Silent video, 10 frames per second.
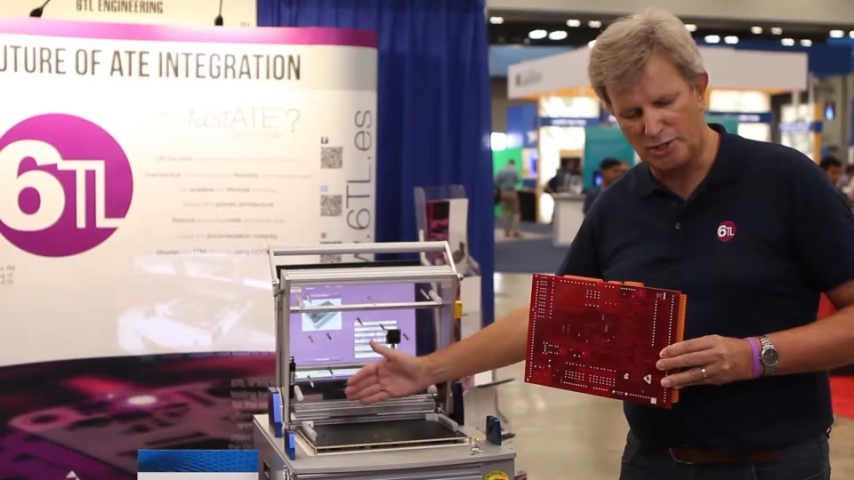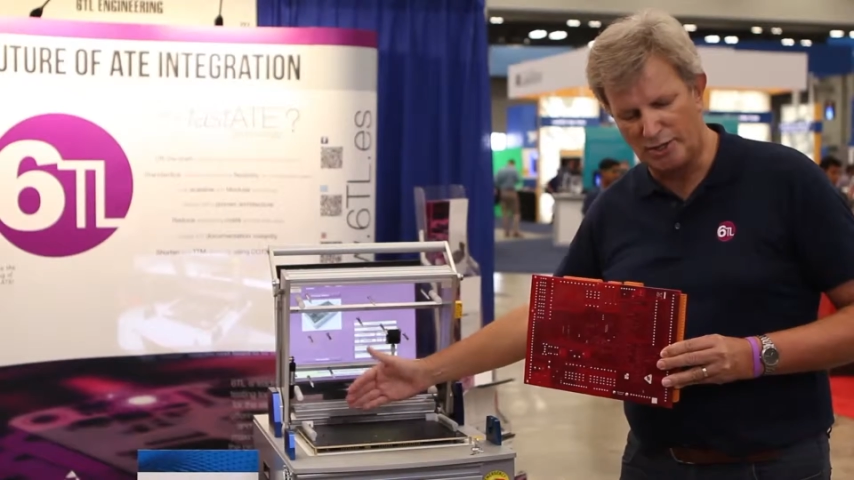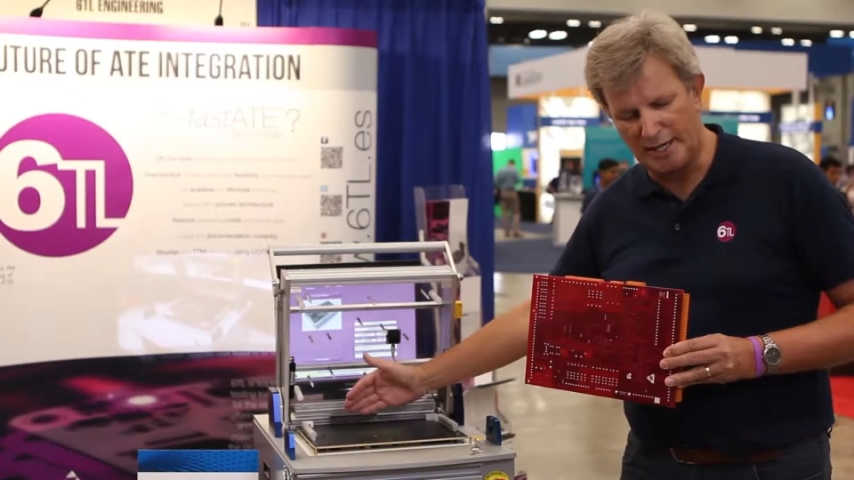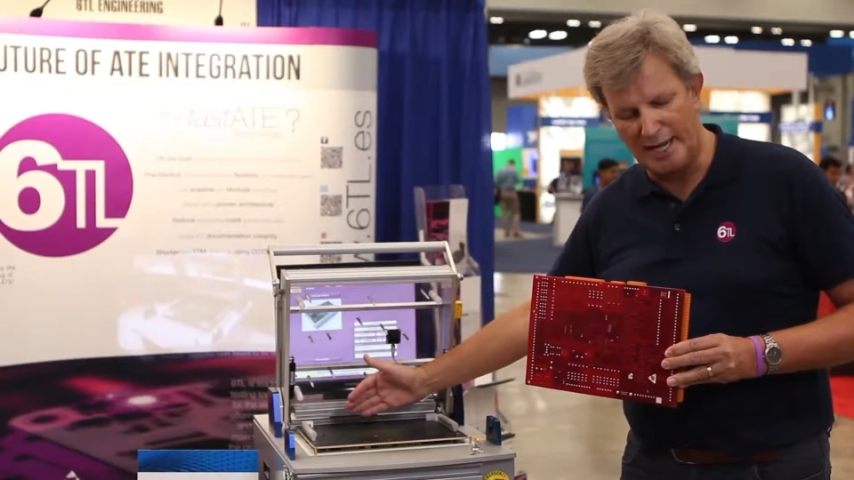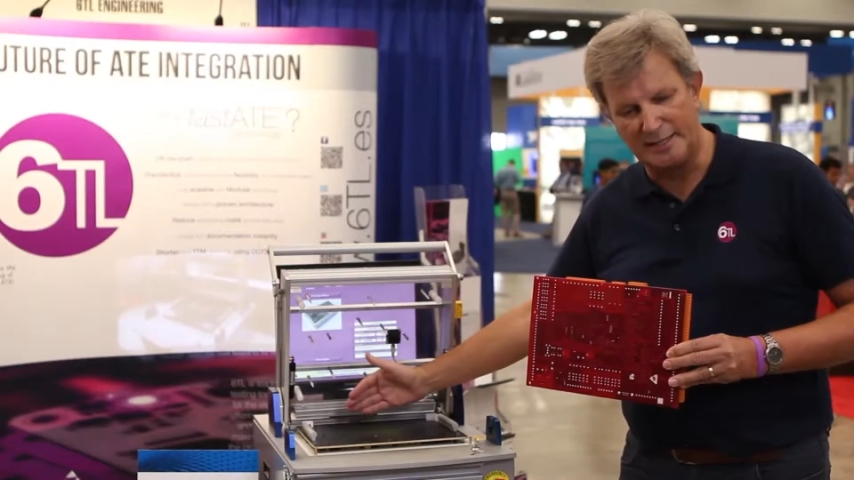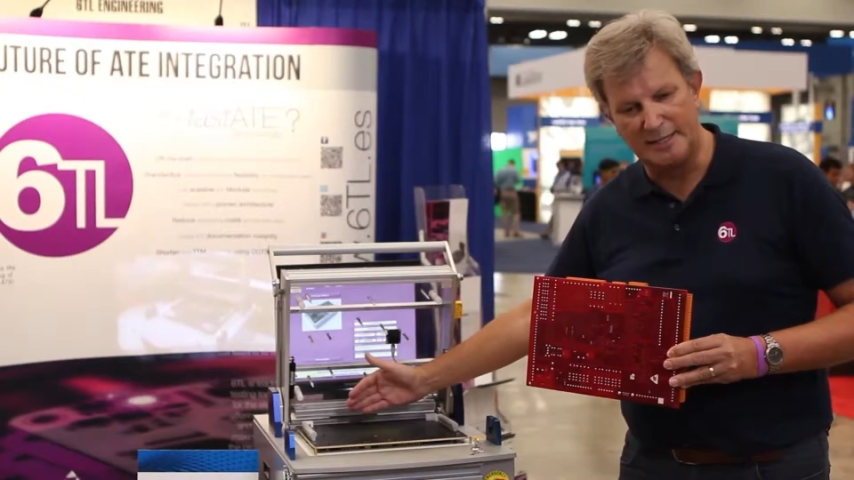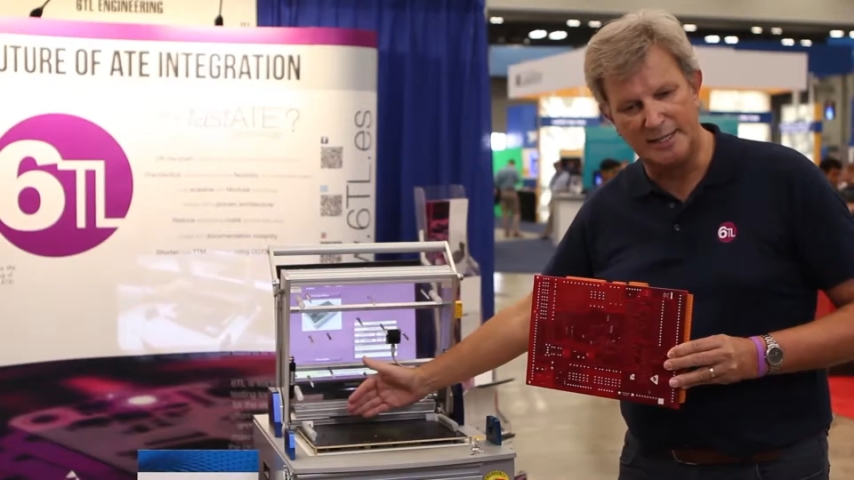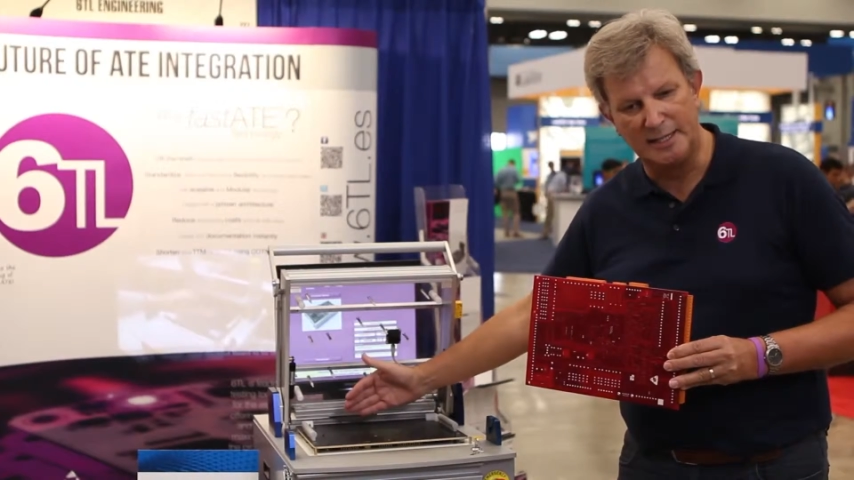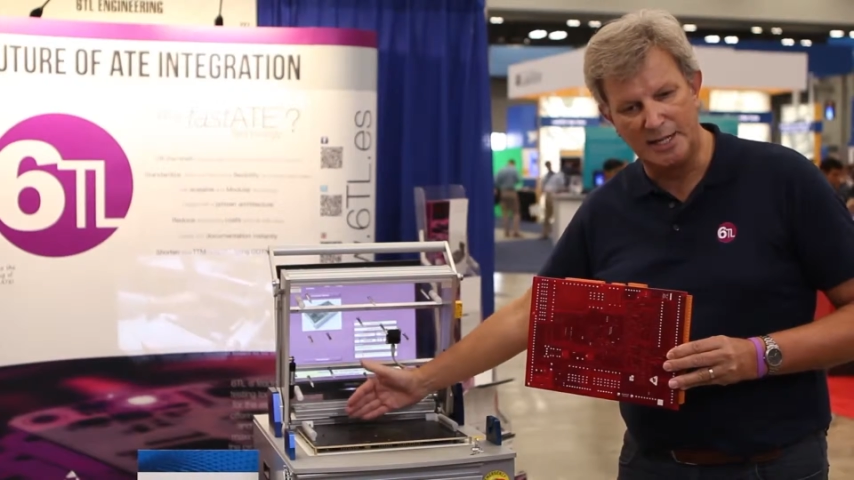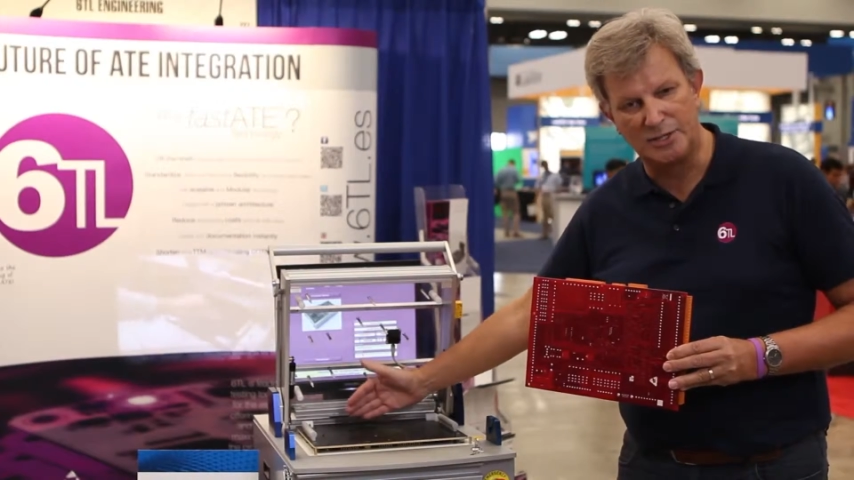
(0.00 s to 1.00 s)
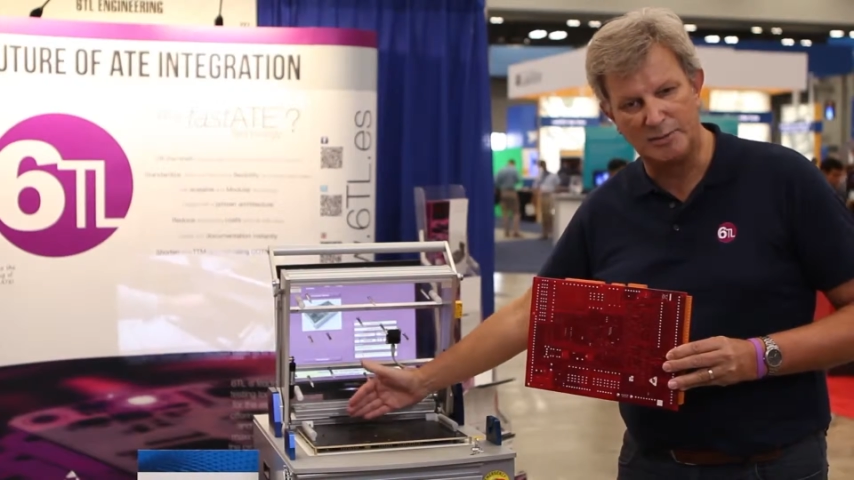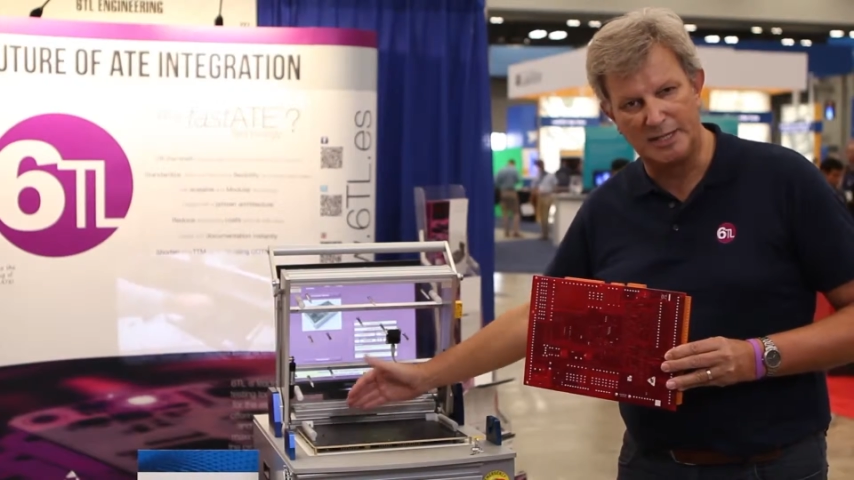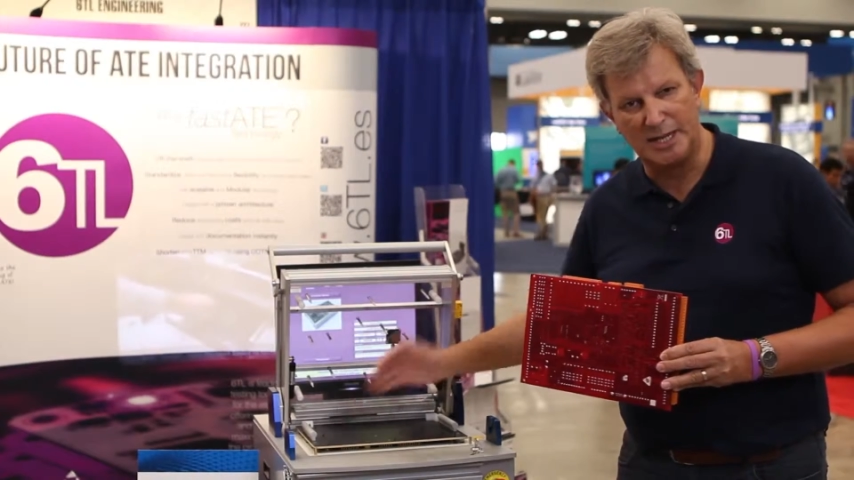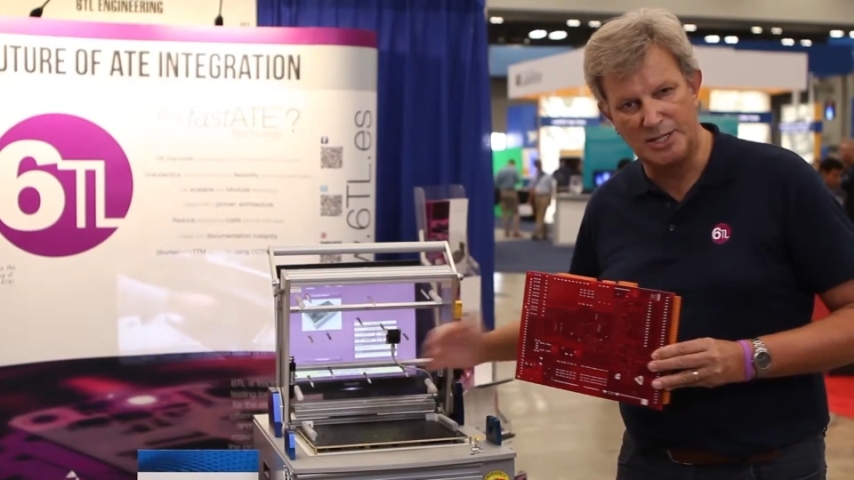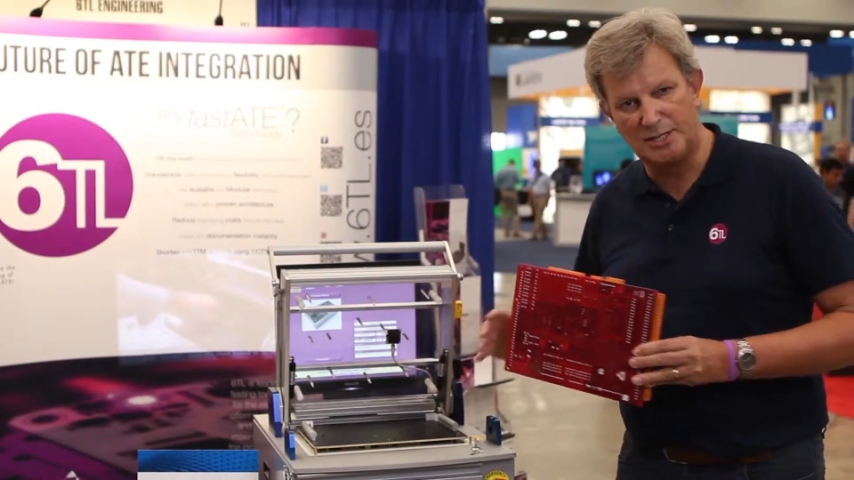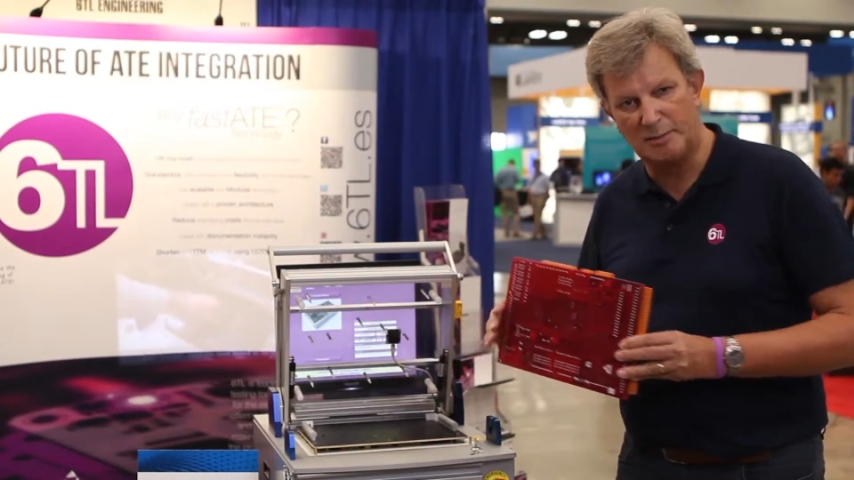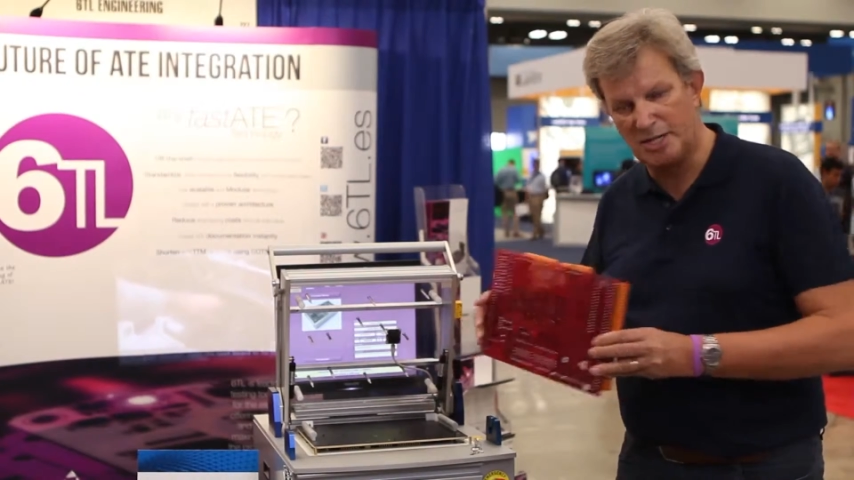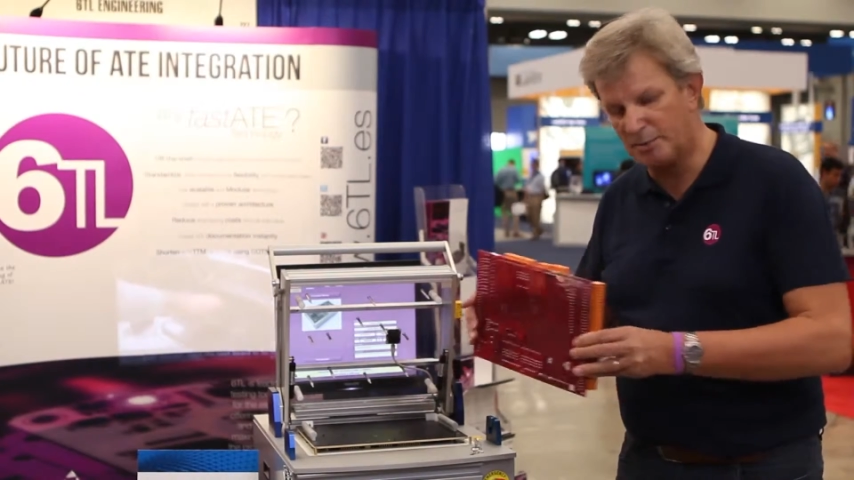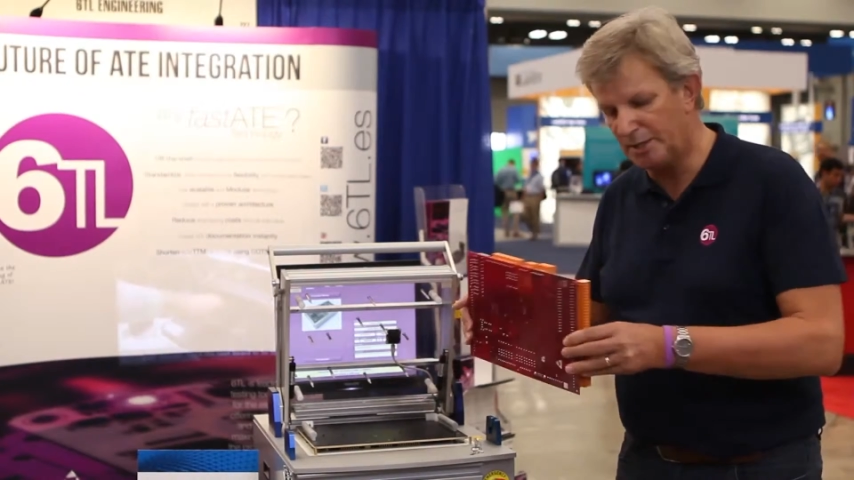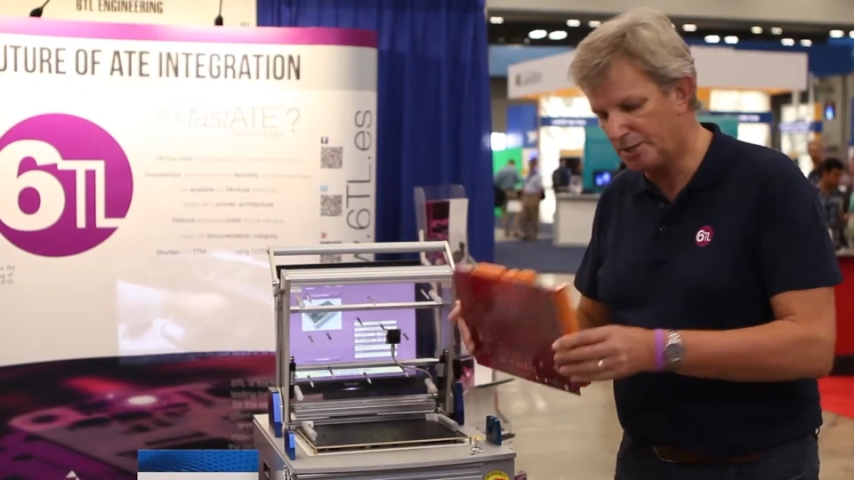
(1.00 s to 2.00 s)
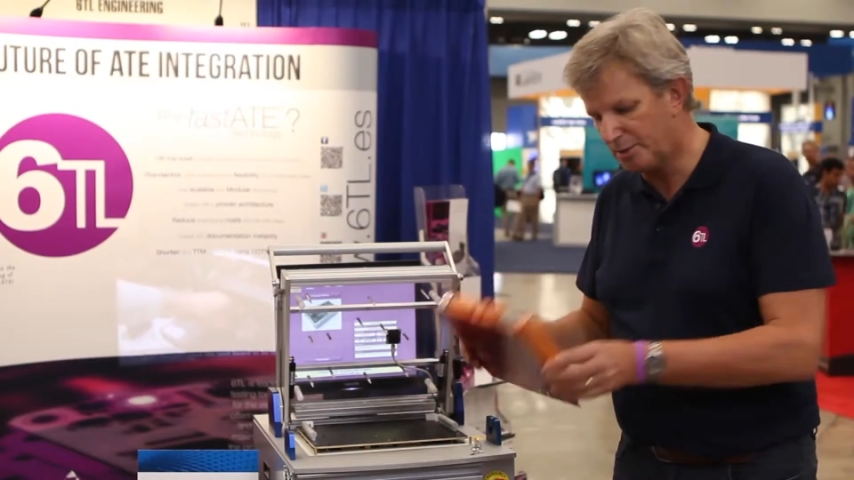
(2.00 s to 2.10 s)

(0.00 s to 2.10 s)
sorry, and the instrumentation, the measurement